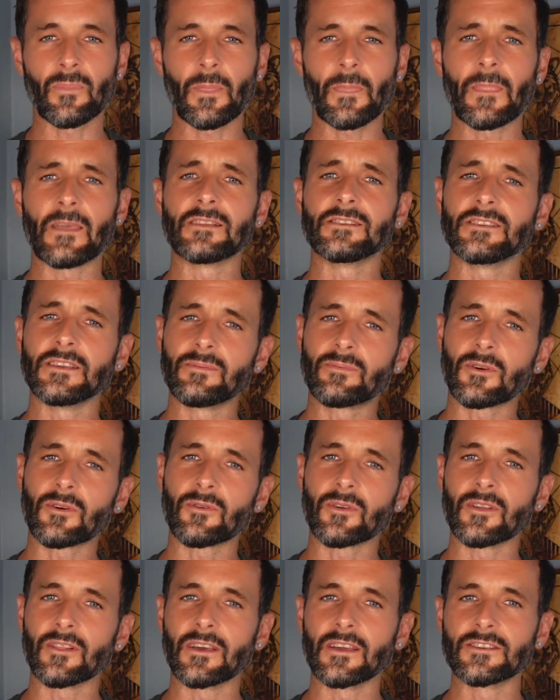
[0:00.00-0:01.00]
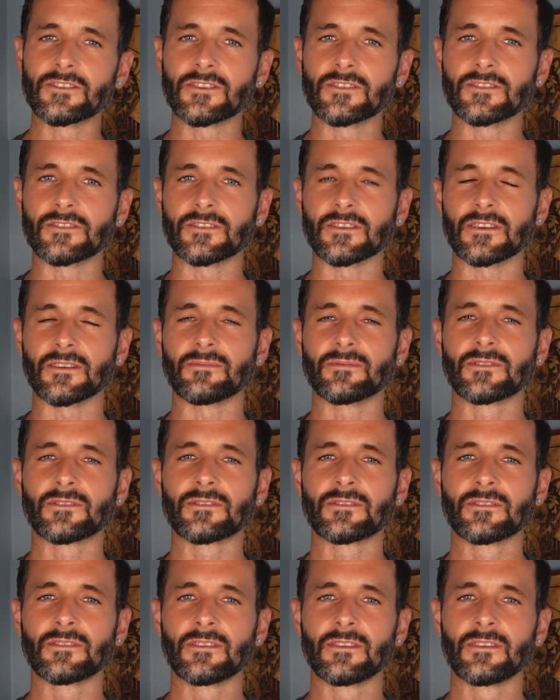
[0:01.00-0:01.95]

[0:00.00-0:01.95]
and deeper relationships